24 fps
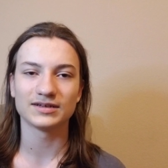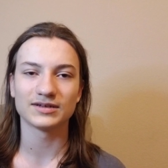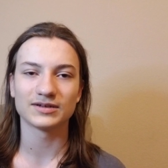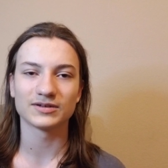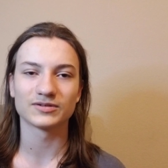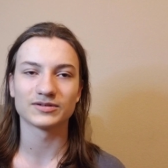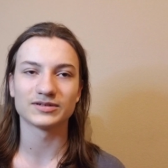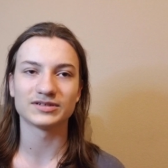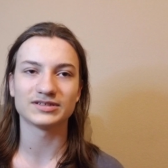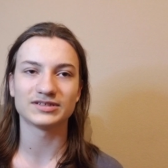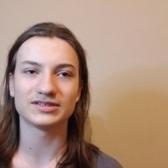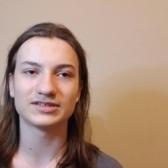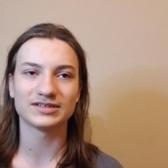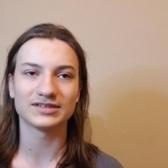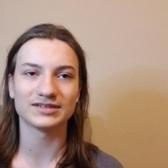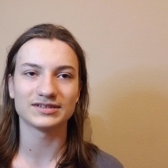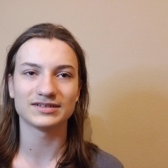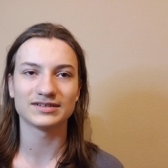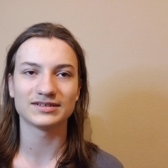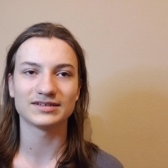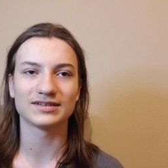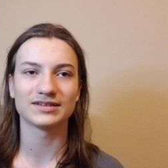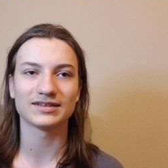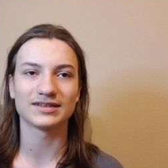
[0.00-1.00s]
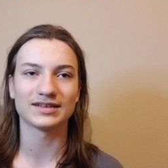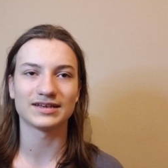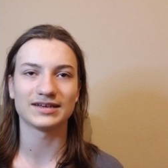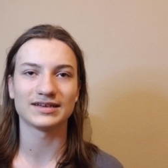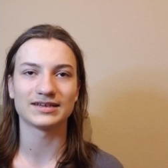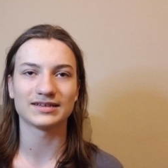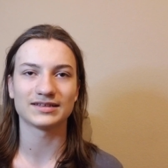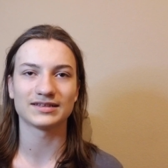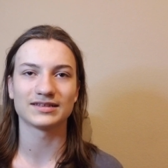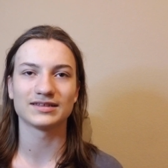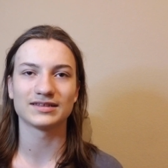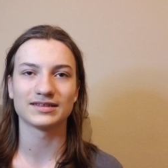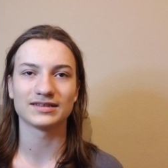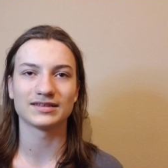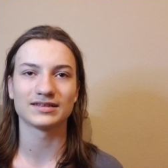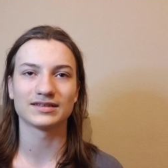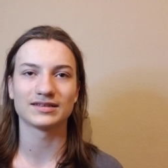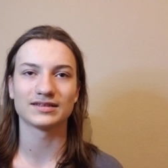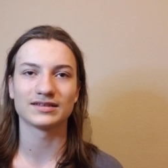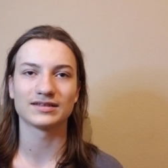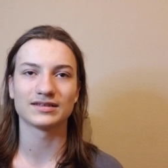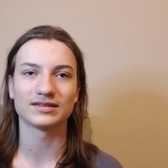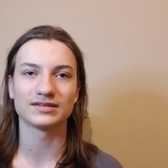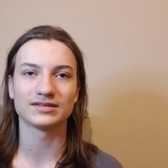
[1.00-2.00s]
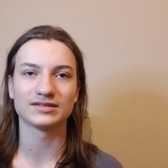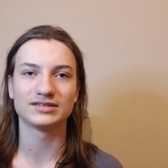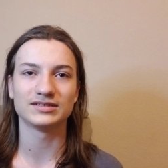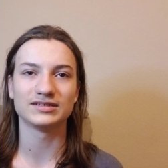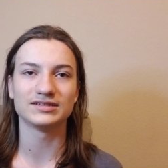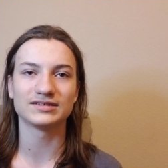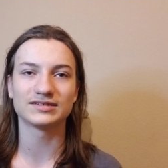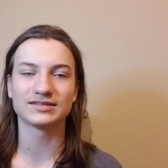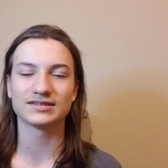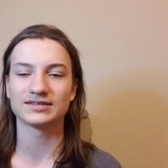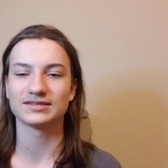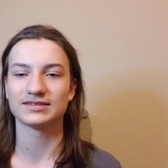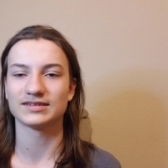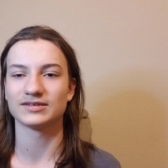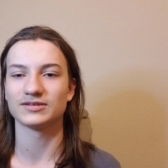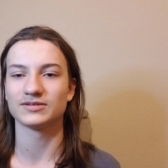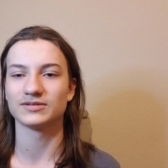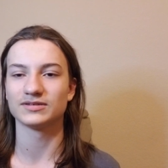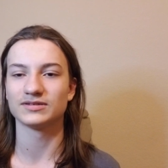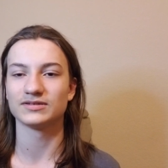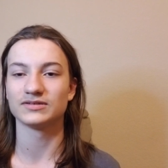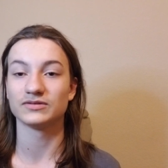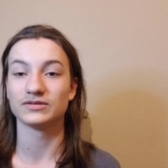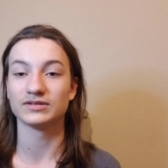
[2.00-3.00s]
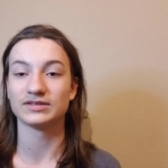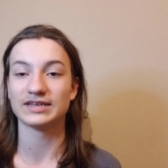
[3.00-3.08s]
Christian, like, Jesus has